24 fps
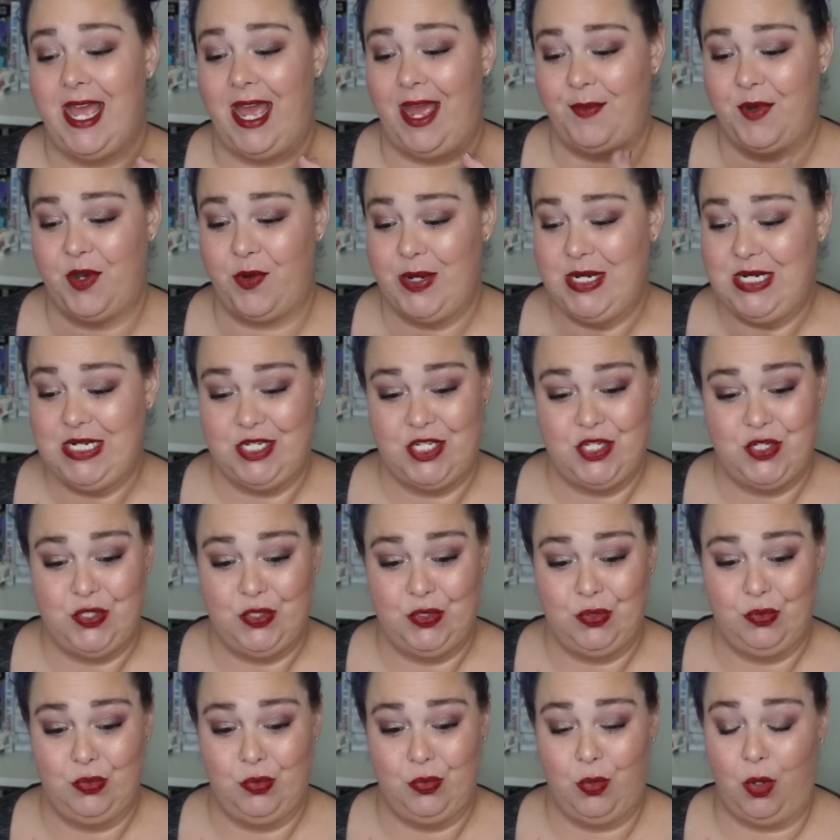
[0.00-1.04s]
I'm going
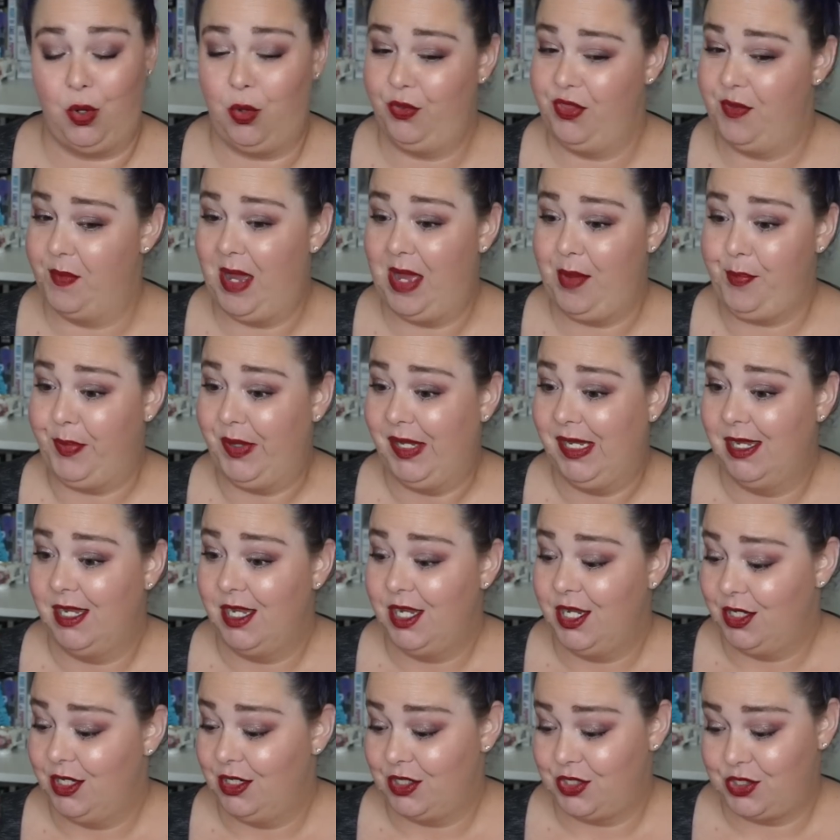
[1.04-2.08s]
to hold them up,
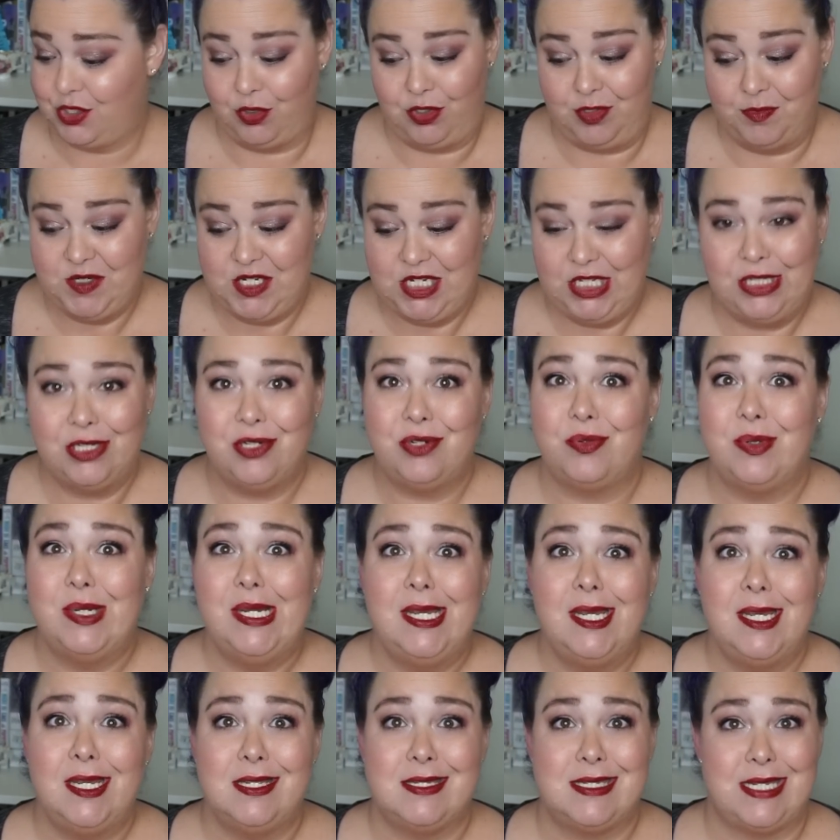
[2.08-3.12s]
show them to you,
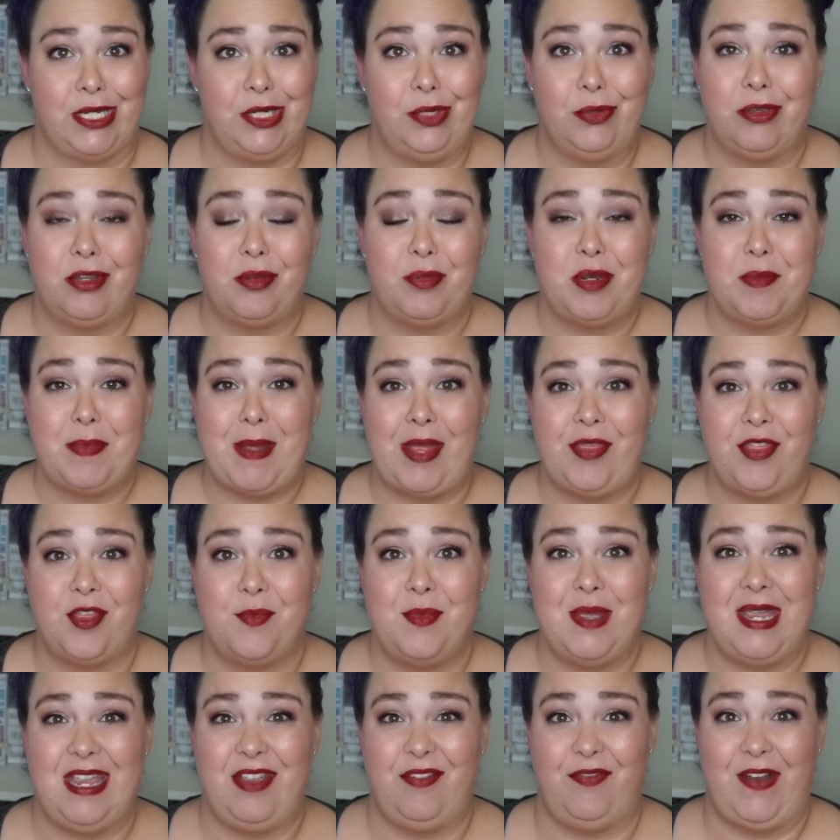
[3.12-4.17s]
tell you a little bit about
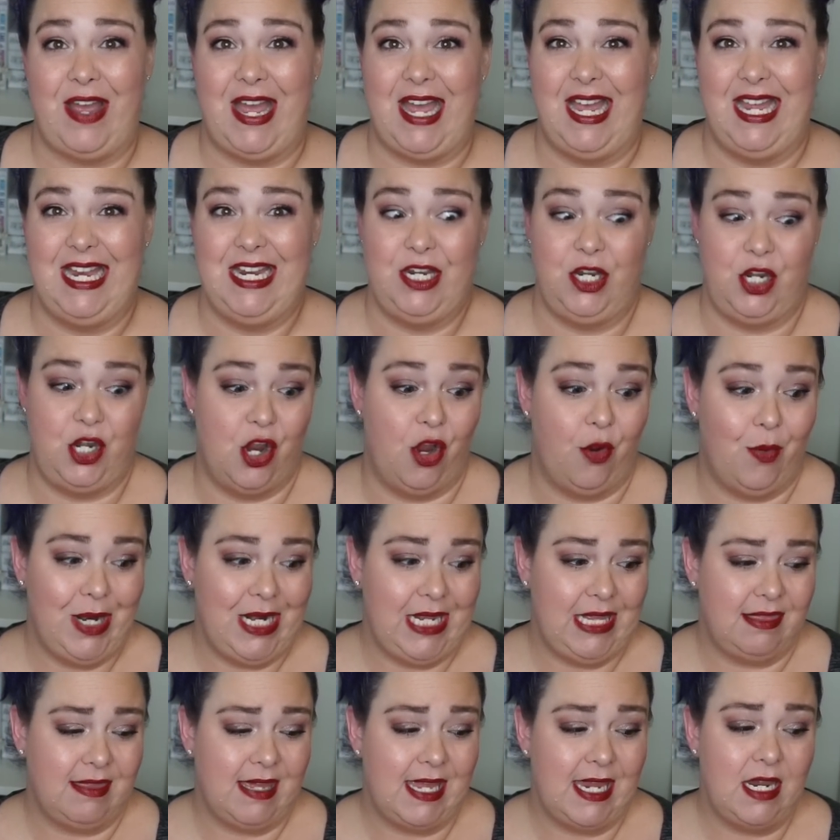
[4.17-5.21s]
them if I know
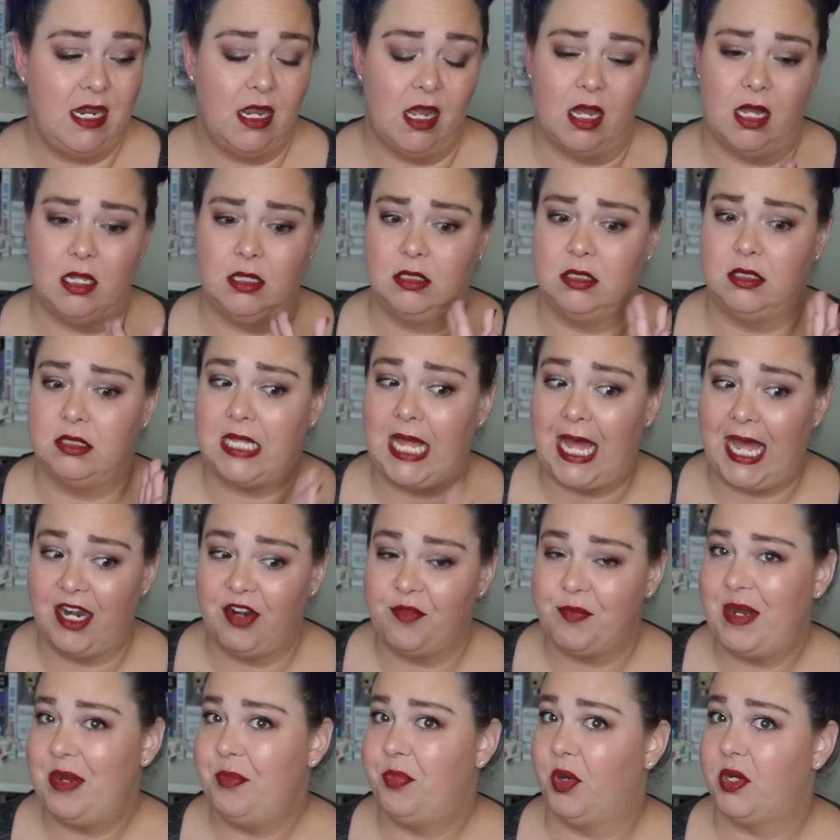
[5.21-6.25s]
anything. A lot
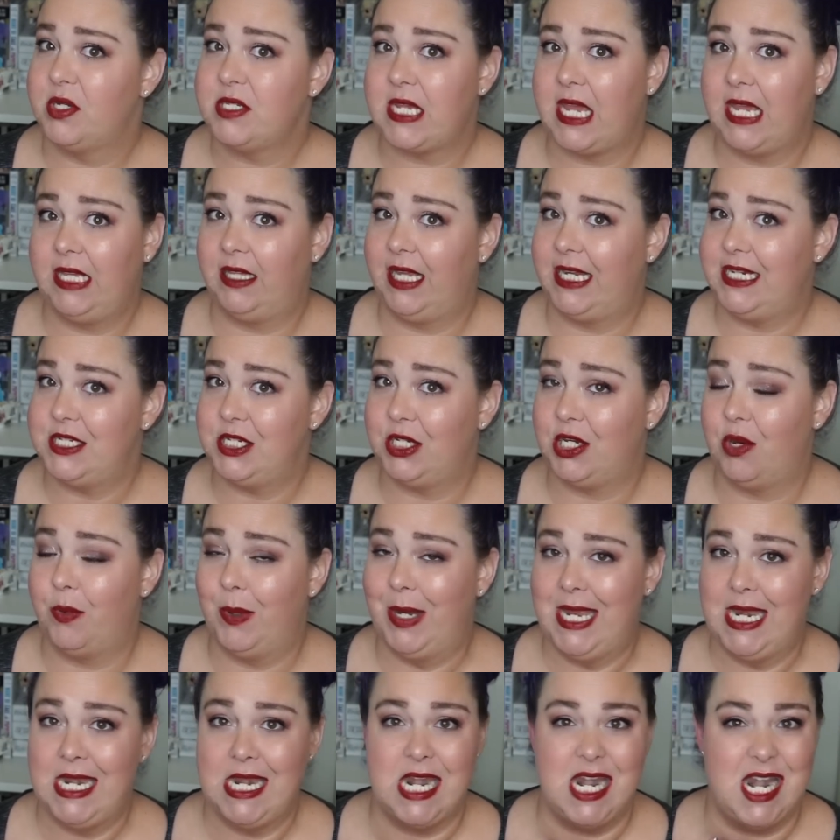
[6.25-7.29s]
of my books I like to go
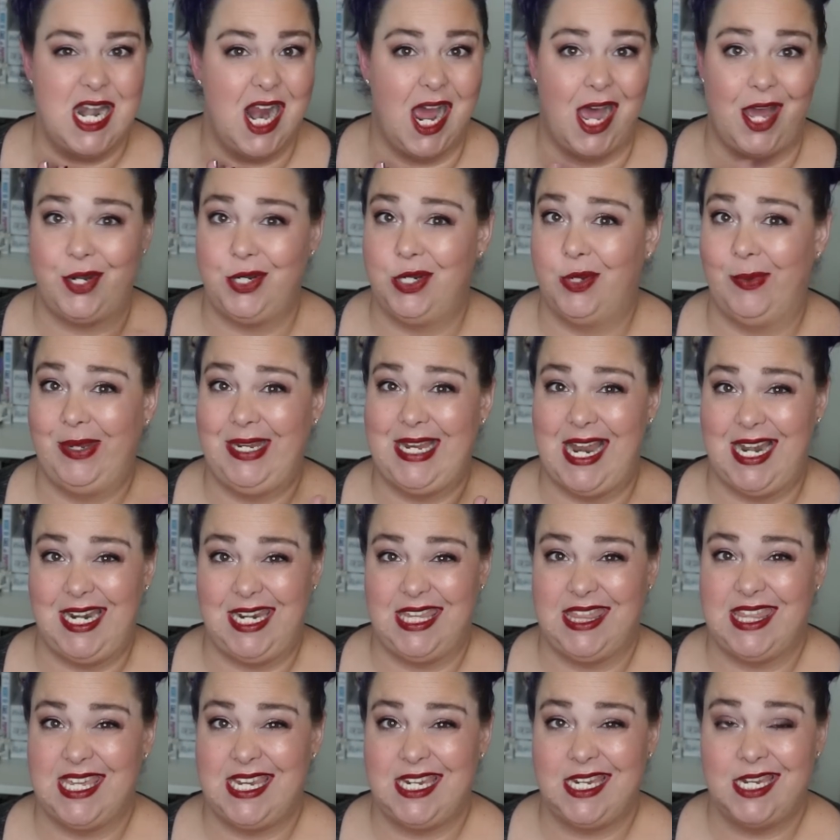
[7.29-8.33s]
in not knowing
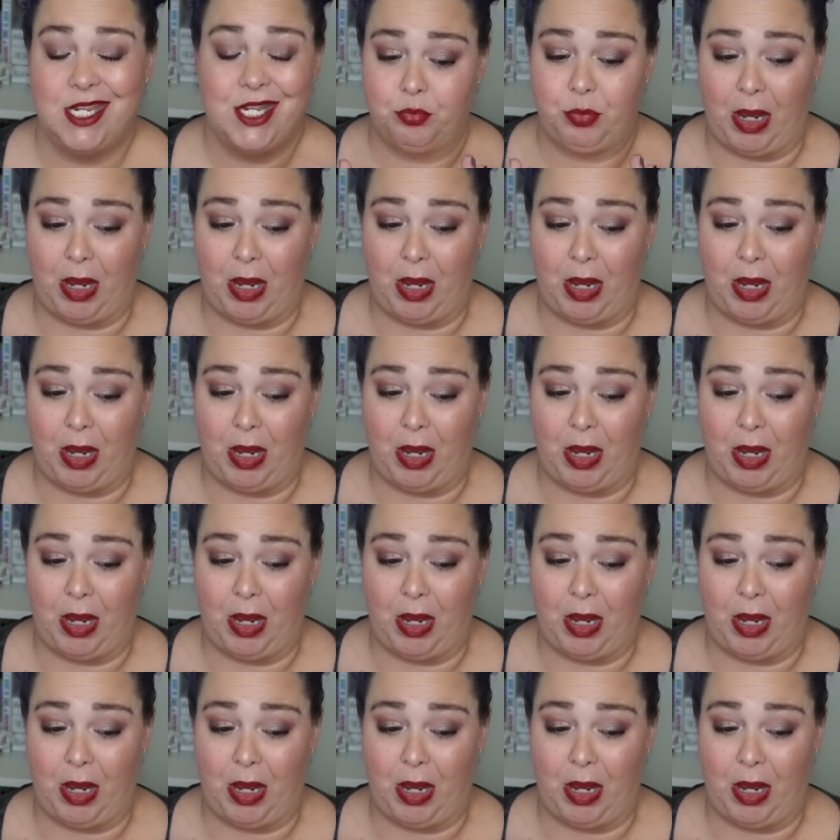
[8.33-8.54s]
anything.